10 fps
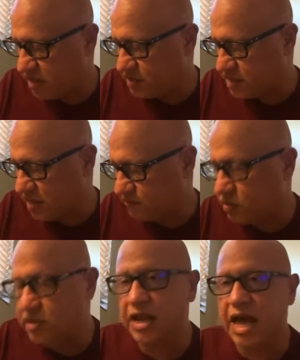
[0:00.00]
themselves
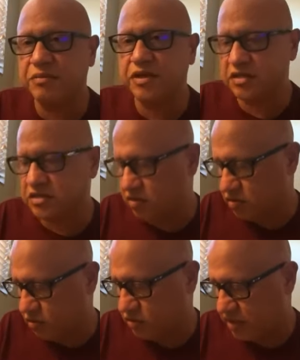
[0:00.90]
with the napkins they're
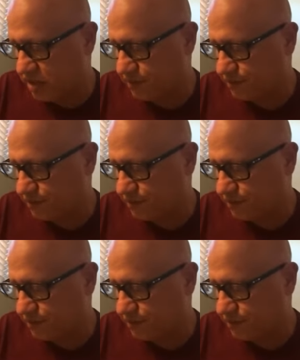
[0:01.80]
holding.